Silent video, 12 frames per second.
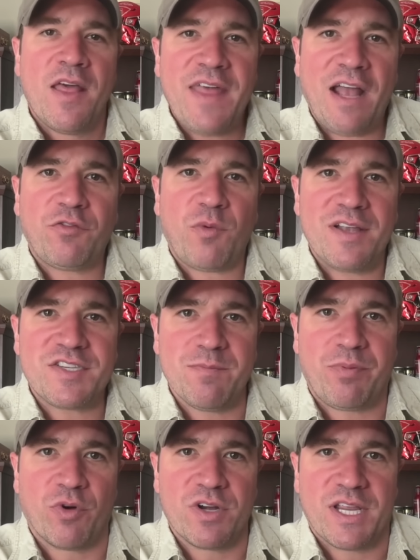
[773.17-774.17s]
that's why it's
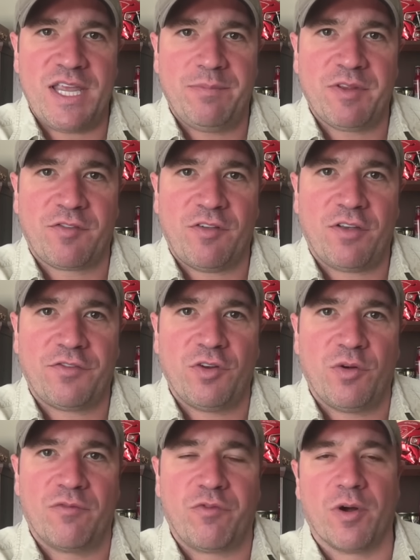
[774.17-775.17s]
important to keep this lawsuit
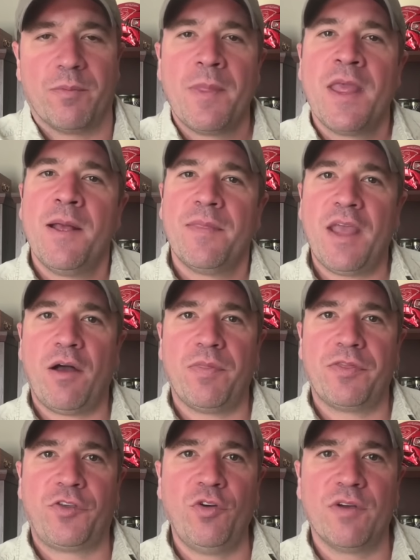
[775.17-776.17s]
going forward. Now,
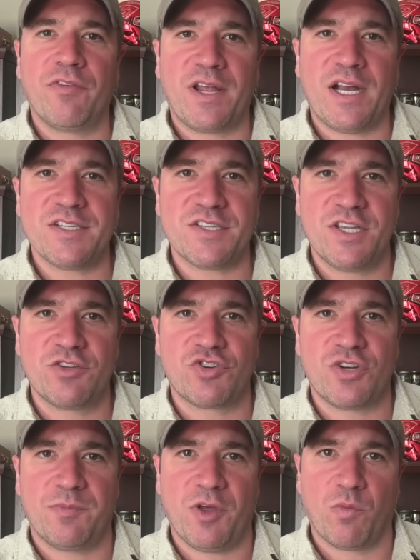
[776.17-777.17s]
two different kinds of
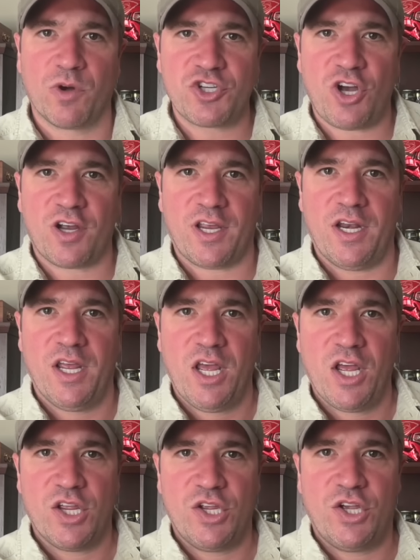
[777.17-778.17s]
censorship, though. We're talking
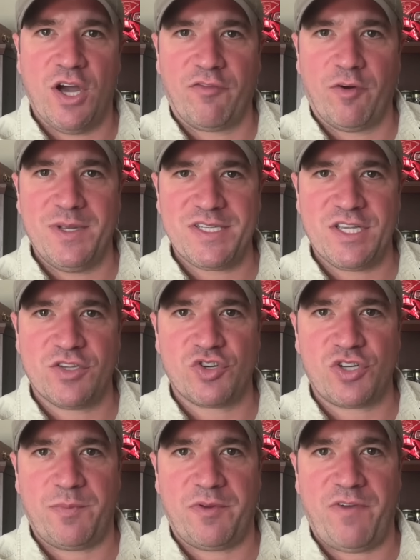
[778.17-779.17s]
government
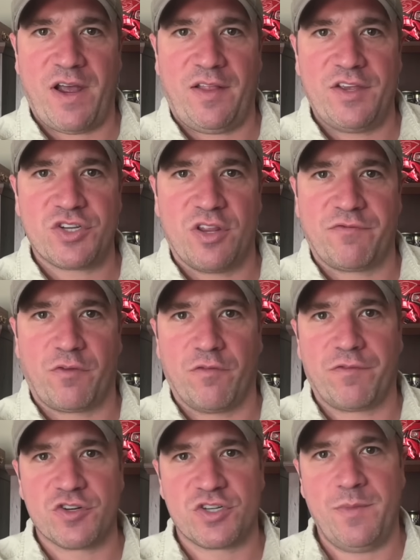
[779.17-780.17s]
censorship in violation of the
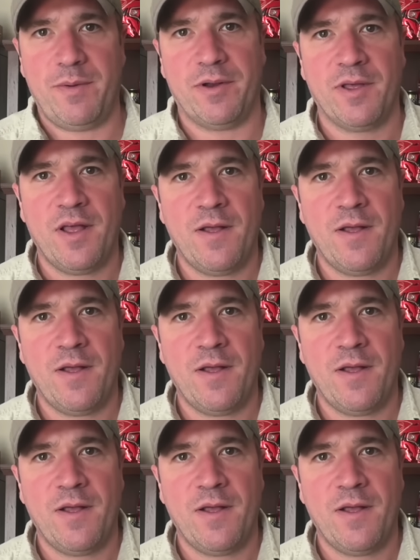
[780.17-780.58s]
First Amendment.